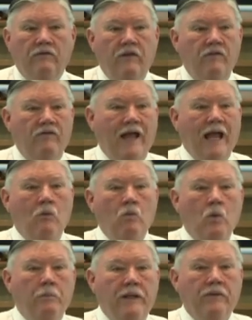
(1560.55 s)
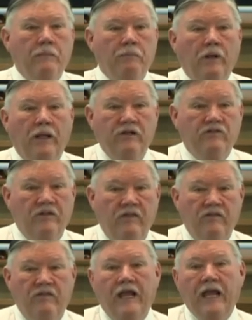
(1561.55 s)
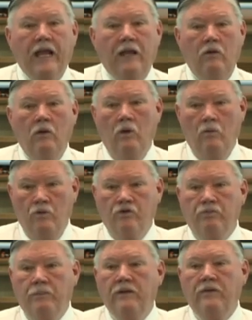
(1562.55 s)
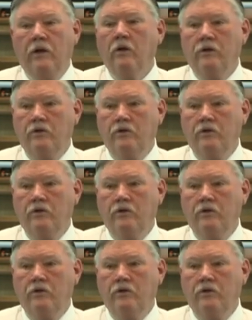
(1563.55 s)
then that will be the place that they will spend their